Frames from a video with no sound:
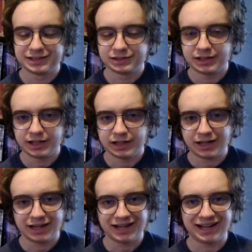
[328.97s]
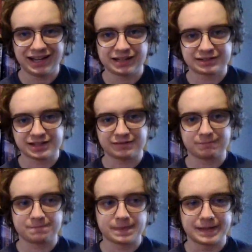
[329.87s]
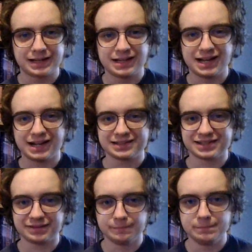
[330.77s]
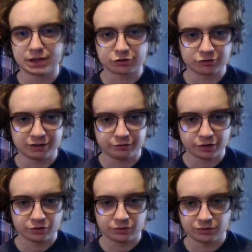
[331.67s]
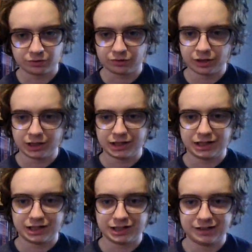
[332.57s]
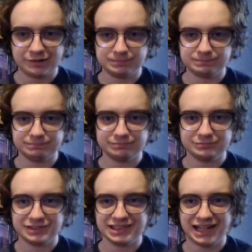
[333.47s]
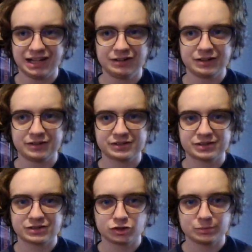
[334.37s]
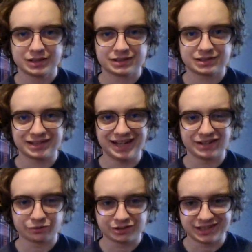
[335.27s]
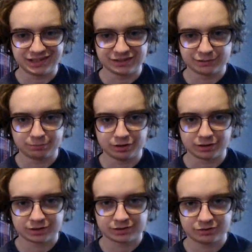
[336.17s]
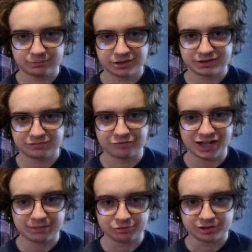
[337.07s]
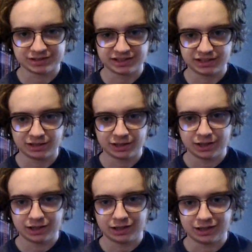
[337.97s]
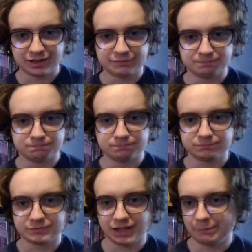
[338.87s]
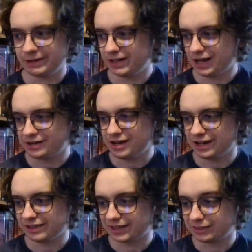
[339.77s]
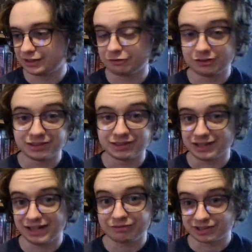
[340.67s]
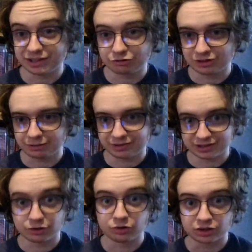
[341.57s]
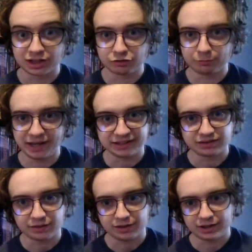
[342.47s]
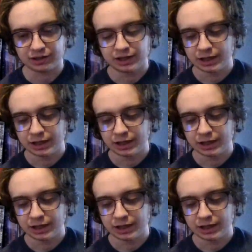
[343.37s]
Yeah, I, I, I like his like constant bickering with her. Um, I don't know. There's just so much energy in this book. So much vibrancy. Um, I mean, not not like little even literally with like the whole magic thing.